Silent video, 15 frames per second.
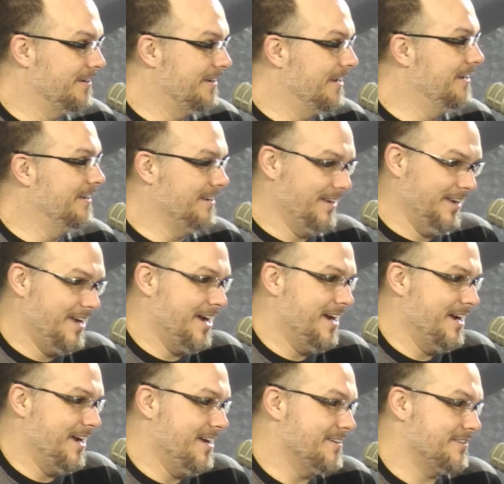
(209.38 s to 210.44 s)
And yeah,
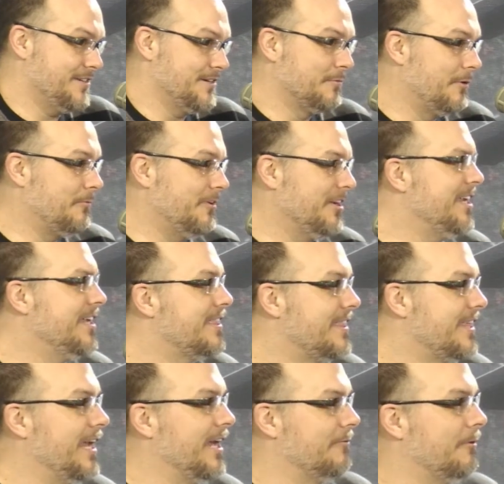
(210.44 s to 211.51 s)
I asked her, well, what do you
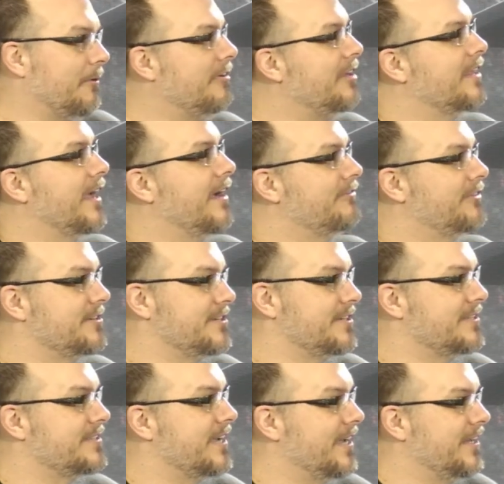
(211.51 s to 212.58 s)
think when we left? And
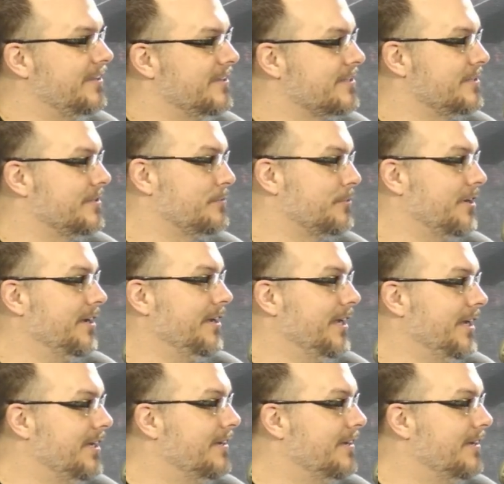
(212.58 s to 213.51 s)
she said, this is where you need to